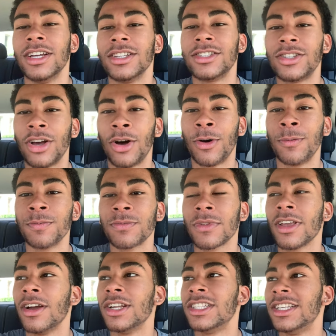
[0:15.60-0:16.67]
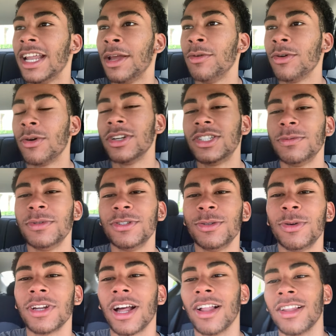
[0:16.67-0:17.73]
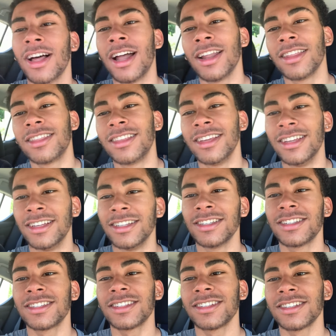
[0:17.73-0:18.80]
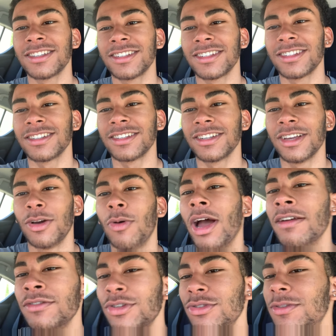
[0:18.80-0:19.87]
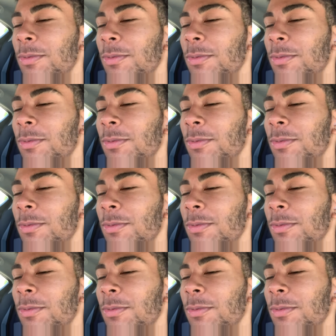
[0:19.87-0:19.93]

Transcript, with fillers: So today we're going to be doing a lot of things. Why haven't you